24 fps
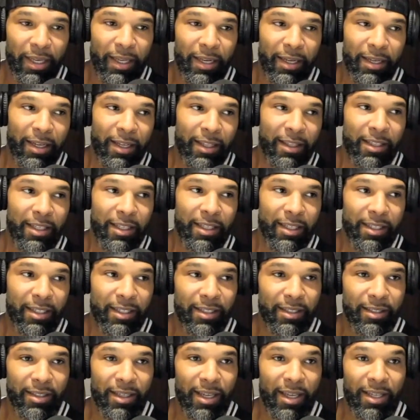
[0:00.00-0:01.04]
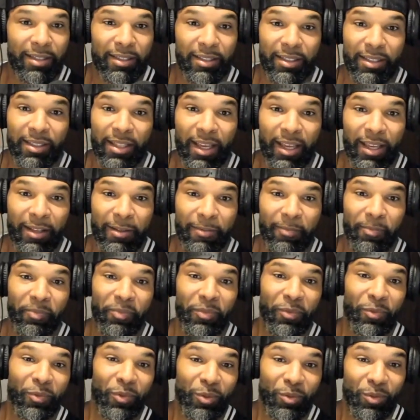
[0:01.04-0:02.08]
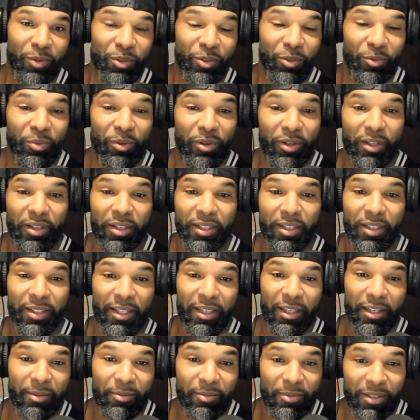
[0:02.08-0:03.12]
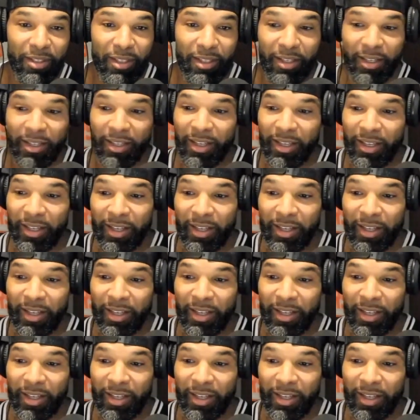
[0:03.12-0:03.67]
and I think Kansas State, which were 2 pretty good teams. And